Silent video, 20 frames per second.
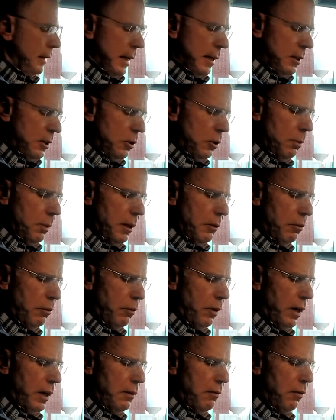got here about
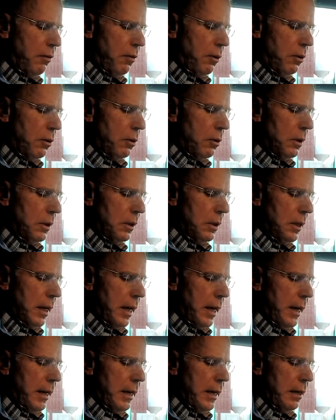5:30
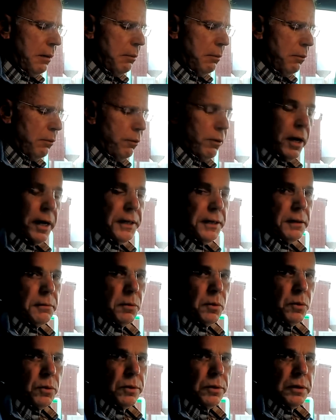a.m. Friday
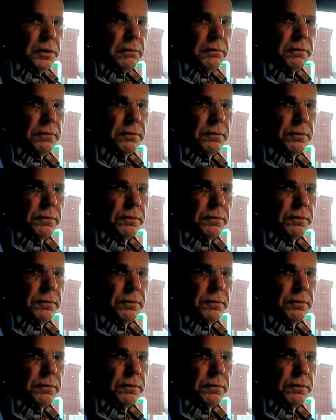morning,